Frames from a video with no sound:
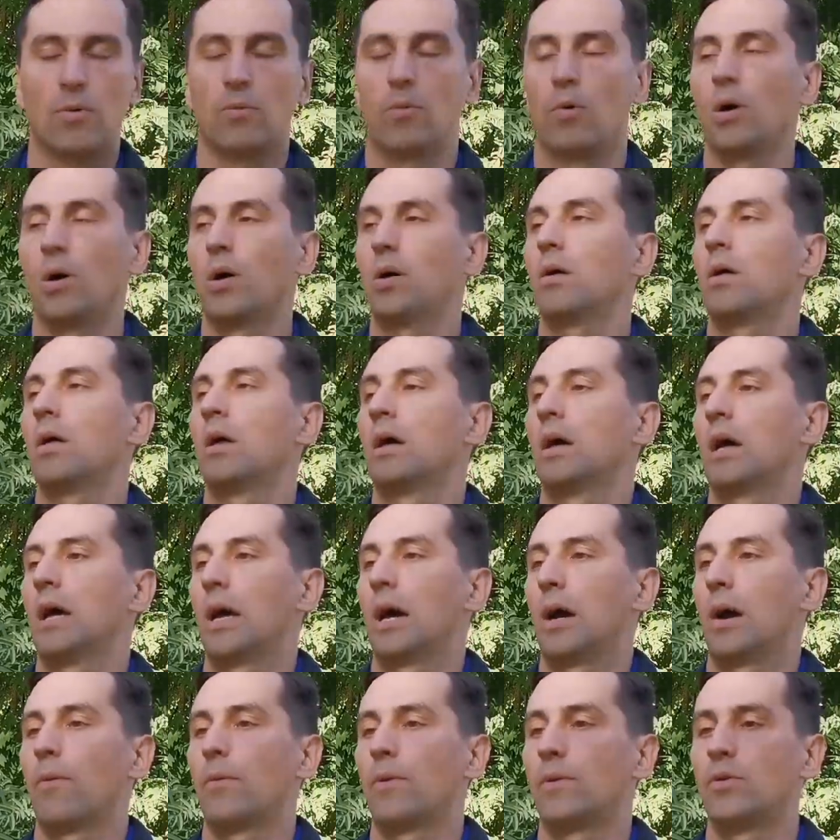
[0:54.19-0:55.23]
well,
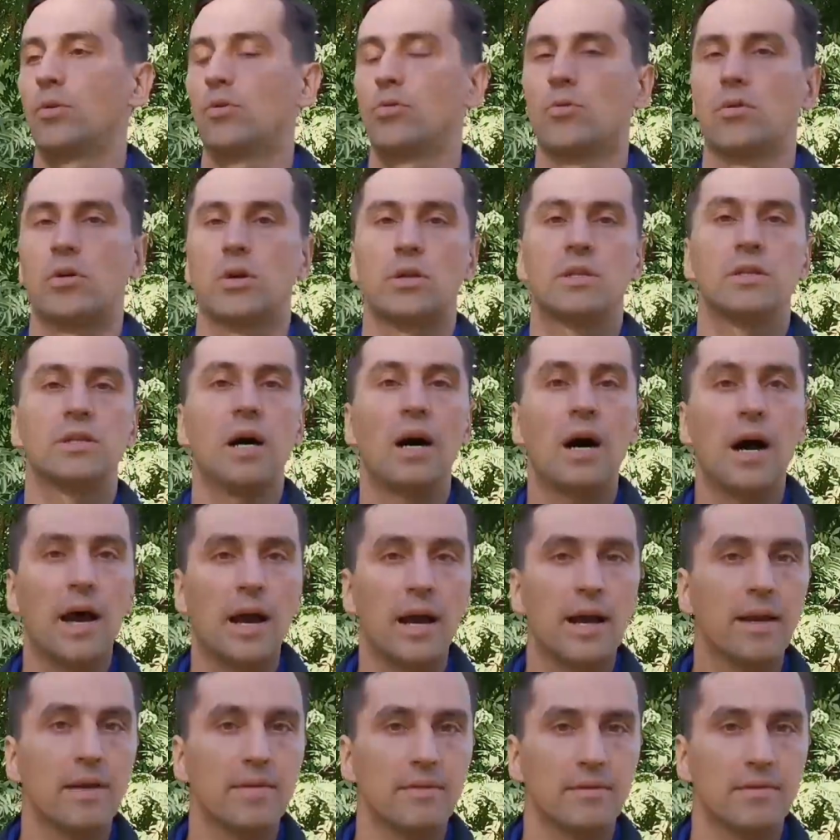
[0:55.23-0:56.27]
when you are
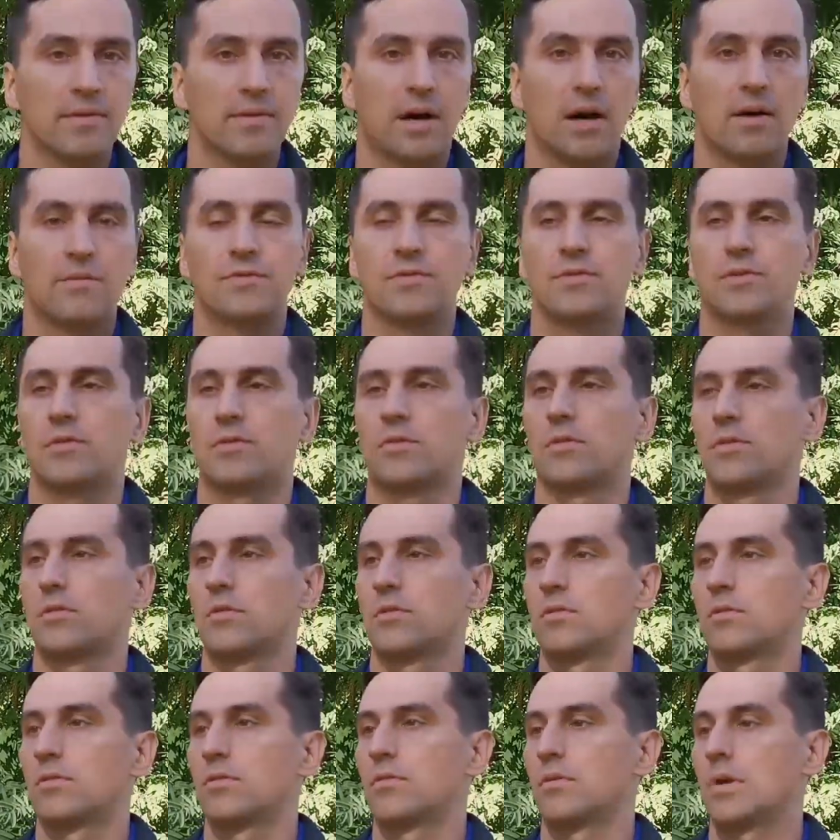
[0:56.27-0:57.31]
tired
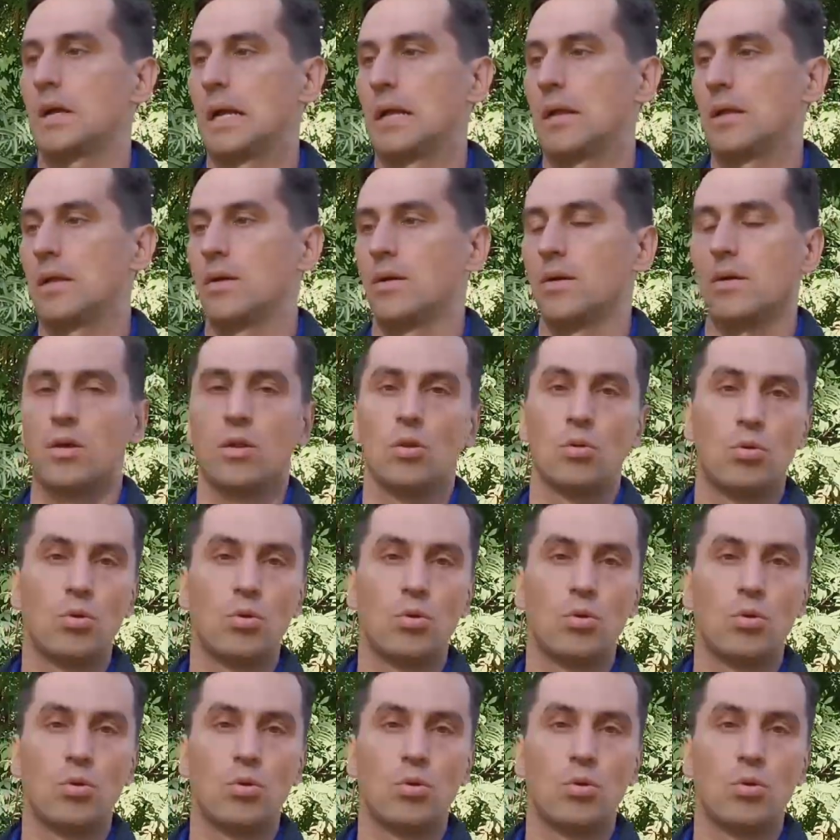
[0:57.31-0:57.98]
after uh,